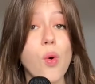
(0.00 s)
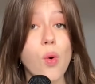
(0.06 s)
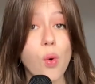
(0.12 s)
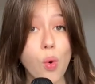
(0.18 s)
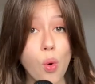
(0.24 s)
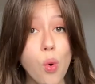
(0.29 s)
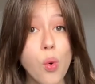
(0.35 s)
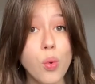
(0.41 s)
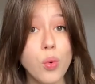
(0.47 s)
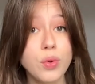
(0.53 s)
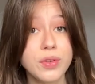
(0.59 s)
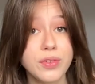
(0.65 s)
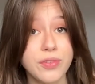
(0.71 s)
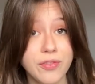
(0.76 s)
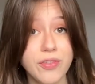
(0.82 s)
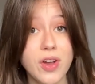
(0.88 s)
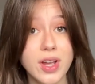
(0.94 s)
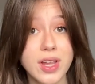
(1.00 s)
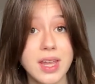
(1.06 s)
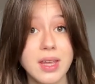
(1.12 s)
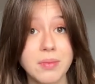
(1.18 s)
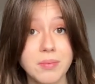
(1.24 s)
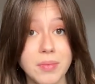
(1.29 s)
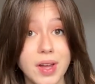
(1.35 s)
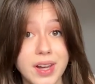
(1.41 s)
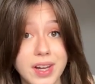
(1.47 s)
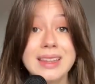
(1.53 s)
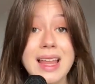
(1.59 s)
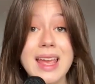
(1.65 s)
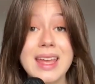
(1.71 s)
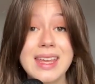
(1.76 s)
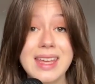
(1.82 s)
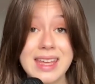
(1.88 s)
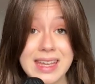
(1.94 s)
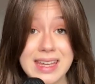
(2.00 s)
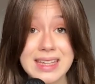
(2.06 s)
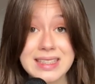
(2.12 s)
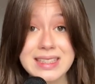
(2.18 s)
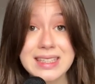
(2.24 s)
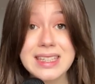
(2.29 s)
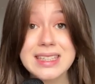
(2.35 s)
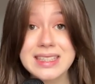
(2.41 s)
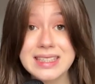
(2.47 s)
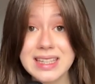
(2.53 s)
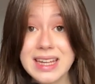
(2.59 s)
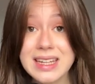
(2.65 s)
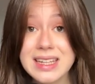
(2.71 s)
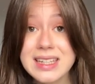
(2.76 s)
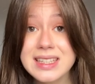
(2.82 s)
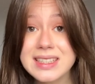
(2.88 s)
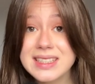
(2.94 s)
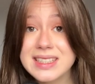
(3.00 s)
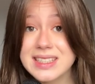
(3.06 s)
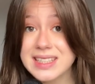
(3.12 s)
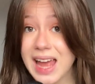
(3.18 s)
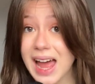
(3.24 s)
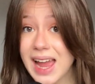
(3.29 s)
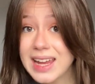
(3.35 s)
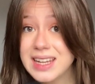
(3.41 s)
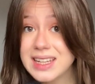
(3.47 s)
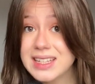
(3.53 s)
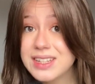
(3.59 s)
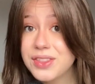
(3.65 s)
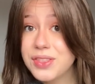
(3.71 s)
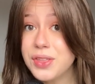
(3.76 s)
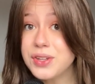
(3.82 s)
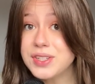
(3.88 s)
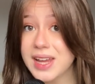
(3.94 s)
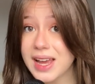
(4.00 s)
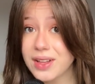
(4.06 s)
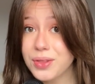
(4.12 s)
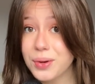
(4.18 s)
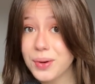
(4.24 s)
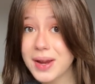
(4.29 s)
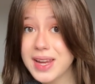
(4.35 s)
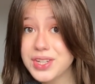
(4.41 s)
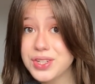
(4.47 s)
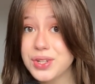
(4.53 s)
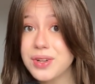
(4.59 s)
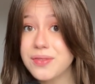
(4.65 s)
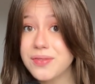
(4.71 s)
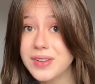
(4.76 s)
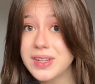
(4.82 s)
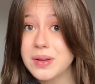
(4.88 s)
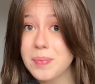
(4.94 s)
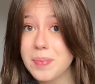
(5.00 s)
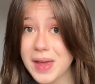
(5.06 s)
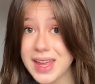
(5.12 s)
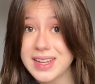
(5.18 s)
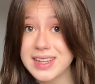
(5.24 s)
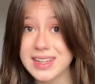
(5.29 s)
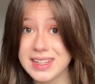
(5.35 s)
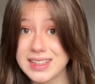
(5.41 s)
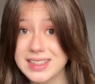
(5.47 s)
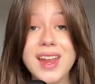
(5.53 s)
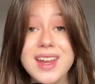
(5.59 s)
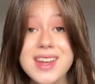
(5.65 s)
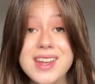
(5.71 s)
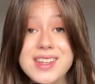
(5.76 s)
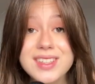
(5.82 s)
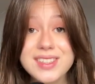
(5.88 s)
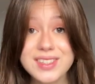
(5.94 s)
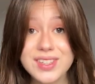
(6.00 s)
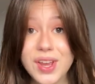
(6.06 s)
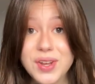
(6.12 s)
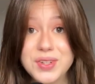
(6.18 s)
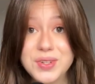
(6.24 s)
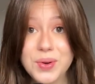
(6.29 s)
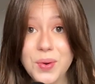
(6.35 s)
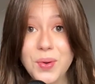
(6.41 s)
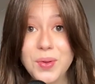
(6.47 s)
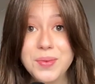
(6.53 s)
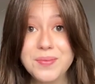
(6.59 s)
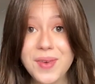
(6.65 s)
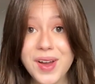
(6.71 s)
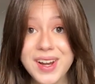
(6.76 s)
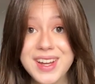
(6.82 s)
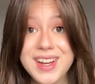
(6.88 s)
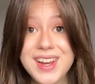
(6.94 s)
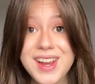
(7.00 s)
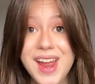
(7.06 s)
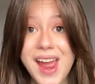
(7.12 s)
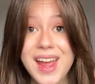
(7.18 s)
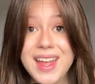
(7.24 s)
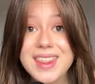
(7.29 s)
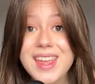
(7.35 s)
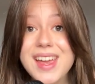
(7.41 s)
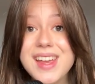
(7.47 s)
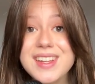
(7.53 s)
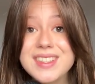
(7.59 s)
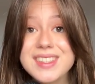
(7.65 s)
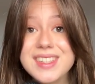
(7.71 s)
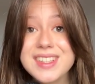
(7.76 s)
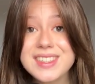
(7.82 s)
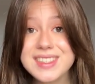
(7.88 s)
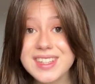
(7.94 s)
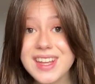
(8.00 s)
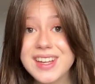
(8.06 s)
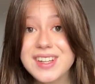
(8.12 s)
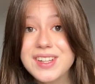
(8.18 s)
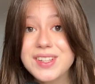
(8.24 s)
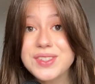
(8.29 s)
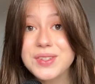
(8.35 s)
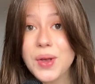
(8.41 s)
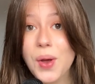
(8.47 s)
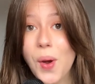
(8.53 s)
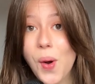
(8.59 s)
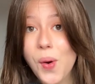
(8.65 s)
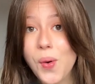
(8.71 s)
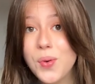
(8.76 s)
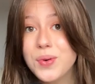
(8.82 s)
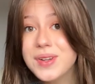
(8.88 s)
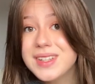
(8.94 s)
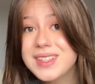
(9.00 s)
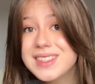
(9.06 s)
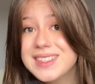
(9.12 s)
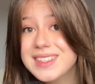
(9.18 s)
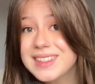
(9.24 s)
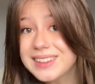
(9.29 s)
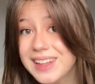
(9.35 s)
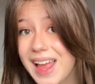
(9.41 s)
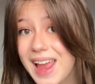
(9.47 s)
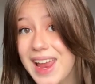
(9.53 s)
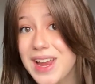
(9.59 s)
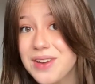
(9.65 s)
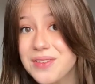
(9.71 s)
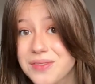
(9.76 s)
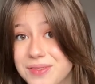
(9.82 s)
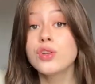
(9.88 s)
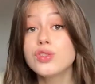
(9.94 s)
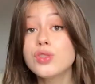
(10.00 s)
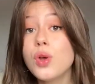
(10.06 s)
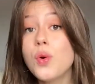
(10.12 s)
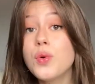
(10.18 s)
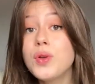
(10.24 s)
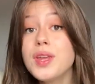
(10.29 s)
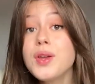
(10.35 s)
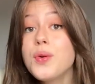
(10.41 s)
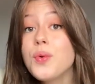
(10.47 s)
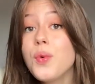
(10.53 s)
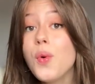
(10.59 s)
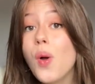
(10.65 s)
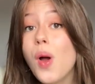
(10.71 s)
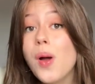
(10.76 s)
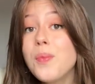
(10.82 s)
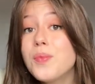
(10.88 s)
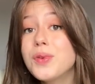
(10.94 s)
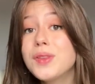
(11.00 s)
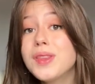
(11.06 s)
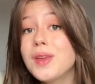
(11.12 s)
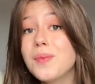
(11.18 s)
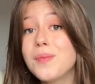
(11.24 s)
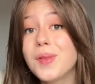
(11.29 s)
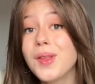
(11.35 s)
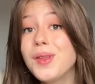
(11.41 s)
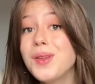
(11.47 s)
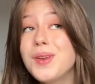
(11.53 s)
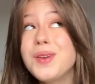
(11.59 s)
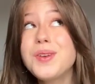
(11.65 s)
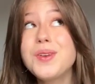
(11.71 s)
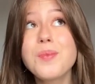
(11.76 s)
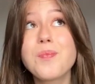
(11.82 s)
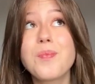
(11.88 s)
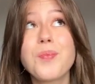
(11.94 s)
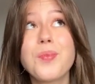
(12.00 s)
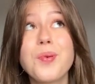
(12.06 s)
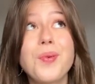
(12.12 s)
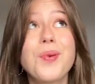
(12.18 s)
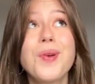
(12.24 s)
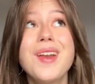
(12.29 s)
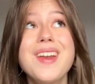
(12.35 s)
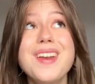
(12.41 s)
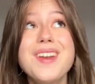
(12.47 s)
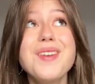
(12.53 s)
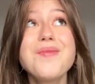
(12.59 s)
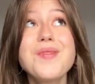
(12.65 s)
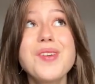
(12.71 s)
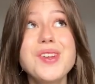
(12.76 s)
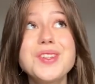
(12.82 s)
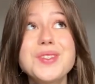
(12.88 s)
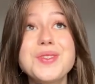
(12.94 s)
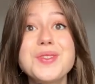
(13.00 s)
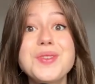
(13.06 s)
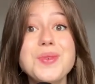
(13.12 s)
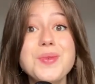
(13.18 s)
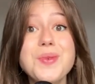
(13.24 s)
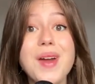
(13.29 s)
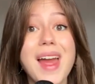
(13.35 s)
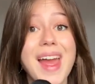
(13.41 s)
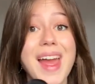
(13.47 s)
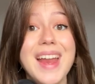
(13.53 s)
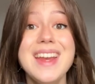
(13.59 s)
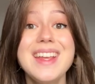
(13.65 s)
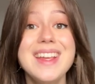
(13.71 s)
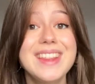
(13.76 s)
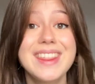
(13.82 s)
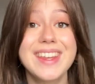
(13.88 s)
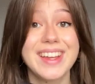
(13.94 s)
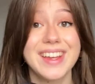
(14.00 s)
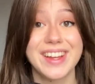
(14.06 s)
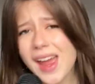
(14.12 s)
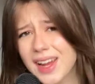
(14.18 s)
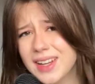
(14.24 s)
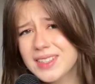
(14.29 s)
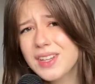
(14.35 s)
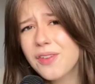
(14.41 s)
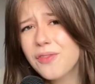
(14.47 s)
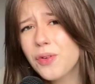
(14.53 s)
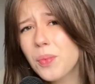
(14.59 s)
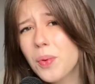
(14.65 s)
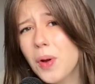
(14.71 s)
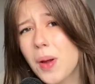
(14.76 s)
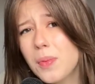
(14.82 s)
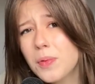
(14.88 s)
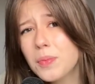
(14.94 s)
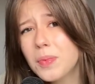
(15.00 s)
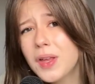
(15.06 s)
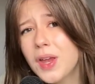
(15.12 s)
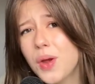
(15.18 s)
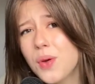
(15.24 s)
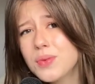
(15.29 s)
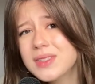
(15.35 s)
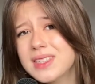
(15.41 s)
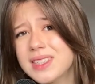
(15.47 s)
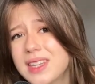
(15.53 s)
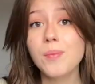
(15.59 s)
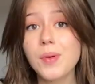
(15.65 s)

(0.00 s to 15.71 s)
old fucking money. Like, his descendants signed the Declaration of Independence. He's such old money that his descendants owned slaves. So he grew up with the ability to pretty much do anything, except for probably own slaves.